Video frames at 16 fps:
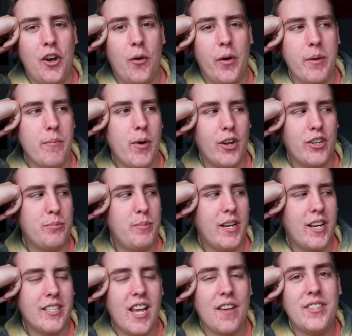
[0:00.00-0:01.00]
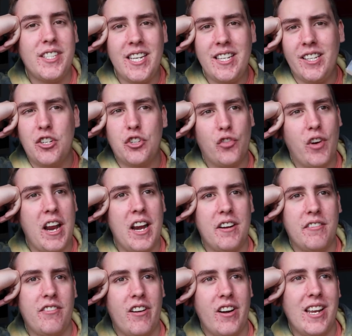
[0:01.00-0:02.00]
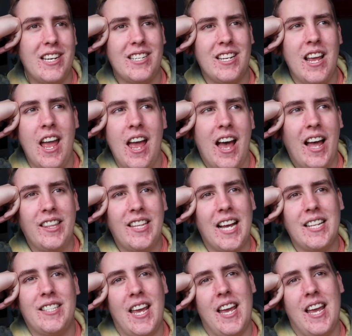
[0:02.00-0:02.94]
knowing much because I've seen the trailer for it and that's